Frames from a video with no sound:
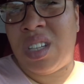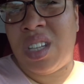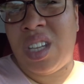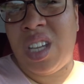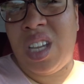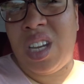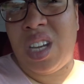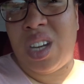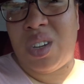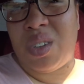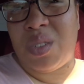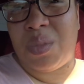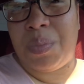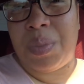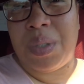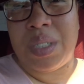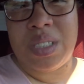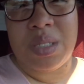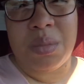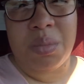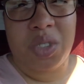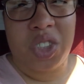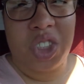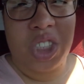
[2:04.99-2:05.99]
You know, put
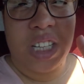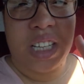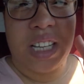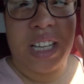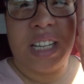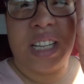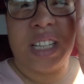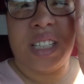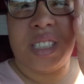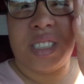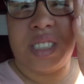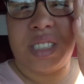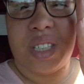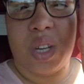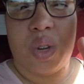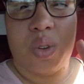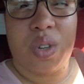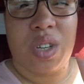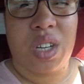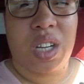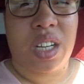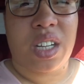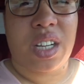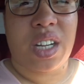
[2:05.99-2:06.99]
some chicken in the slow
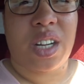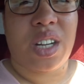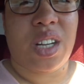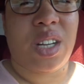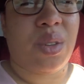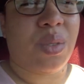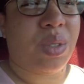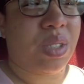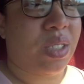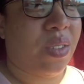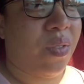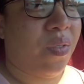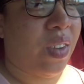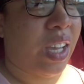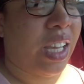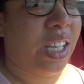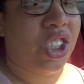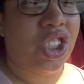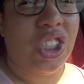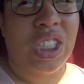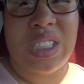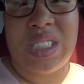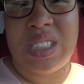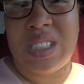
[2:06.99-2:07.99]
cooker with some
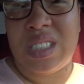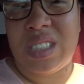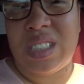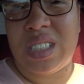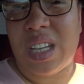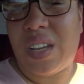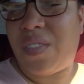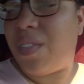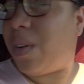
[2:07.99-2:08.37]
veggies and stuff.